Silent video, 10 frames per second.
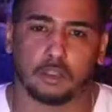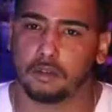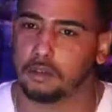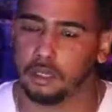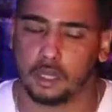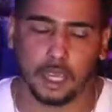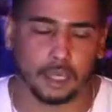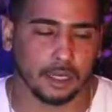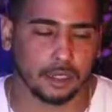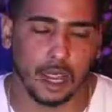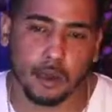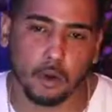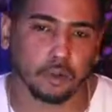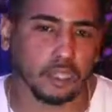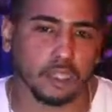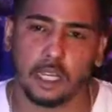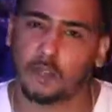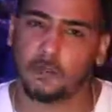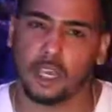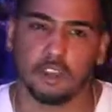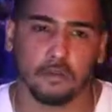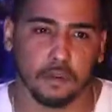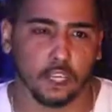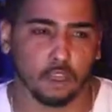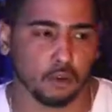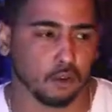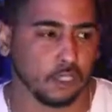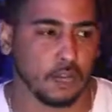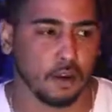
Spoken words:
taking time out the day to make videos and